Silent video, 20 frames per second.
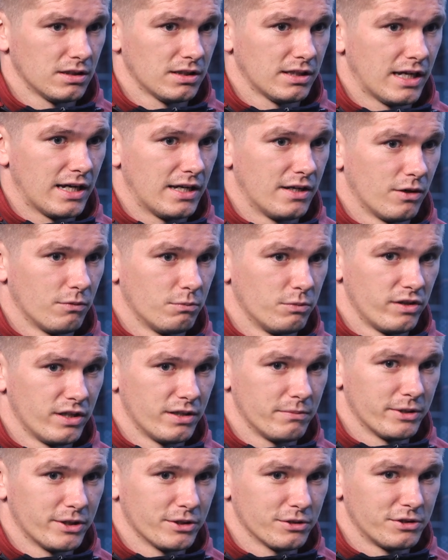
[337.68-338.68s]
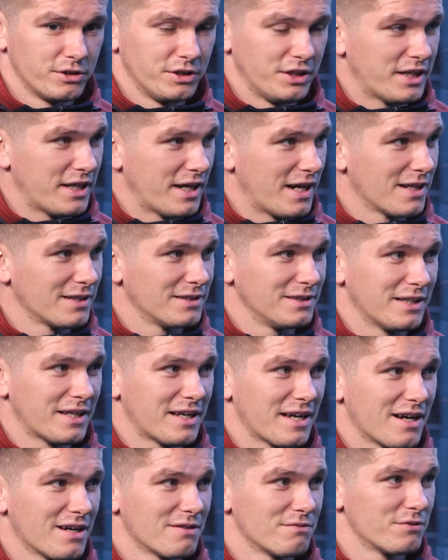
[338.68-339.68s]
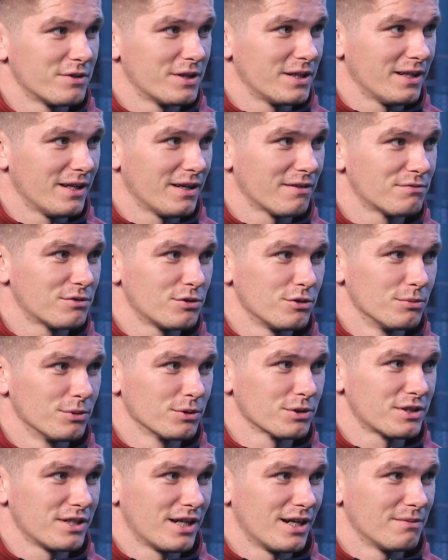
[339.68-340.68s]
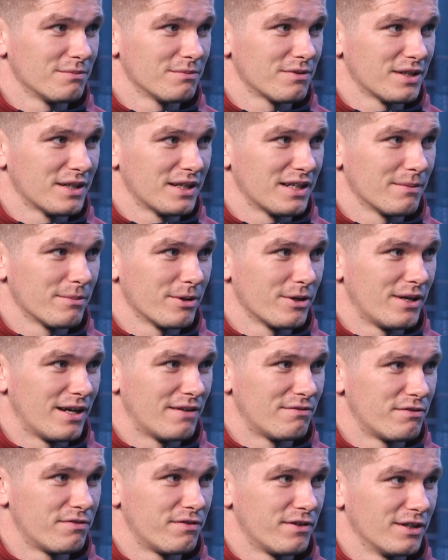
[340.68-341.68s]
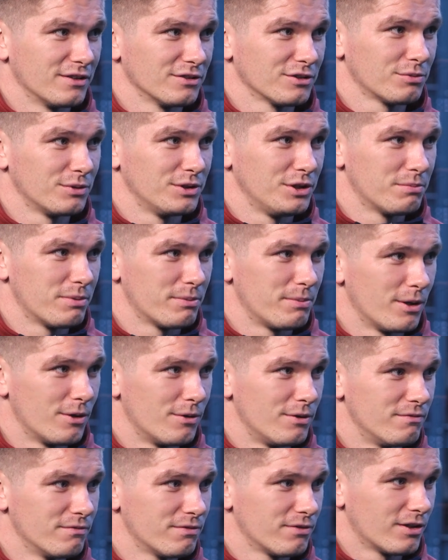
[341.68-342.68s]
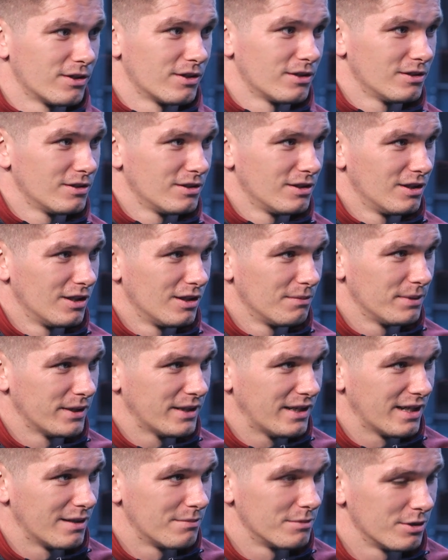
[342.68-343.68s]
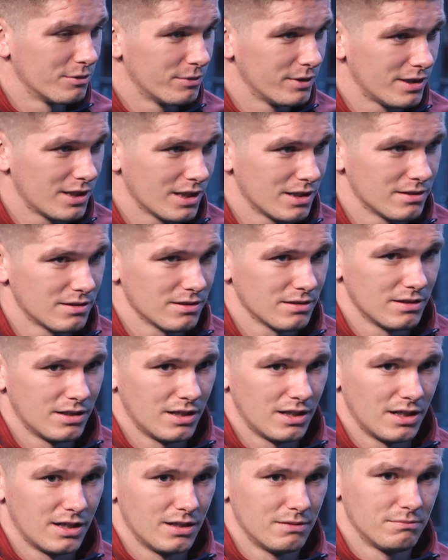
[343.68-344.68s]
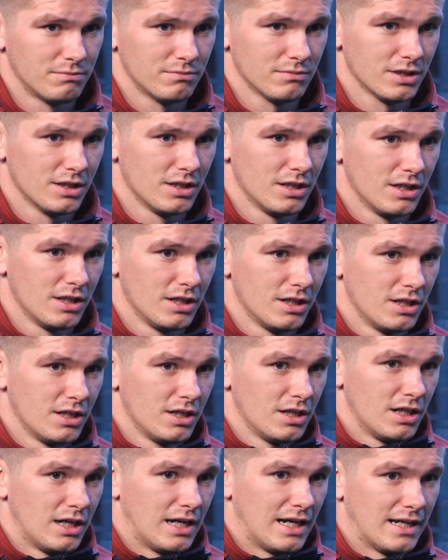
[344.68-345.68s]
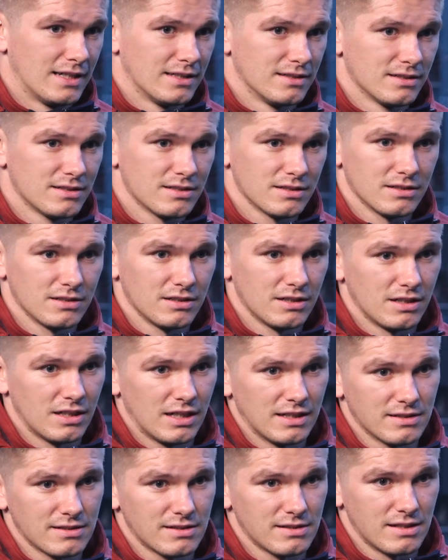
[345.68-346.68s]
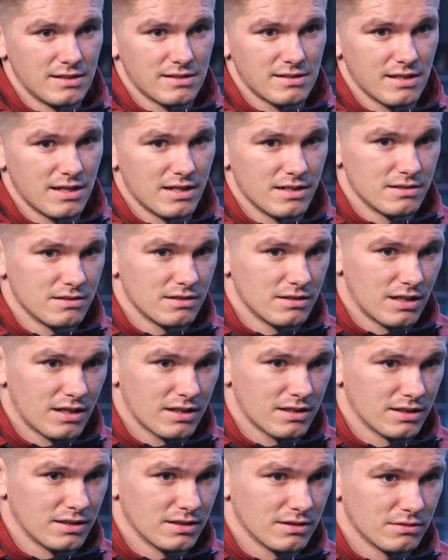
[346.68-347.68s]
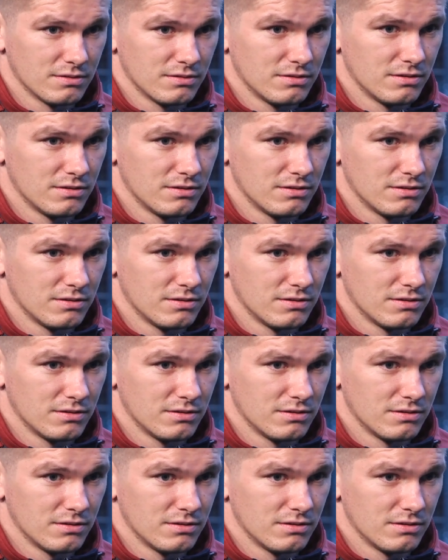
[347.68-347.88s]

getting on with it, because you can't really have too much time thinking about everything else when you're preparing for a big game at a weekend. And since then, I think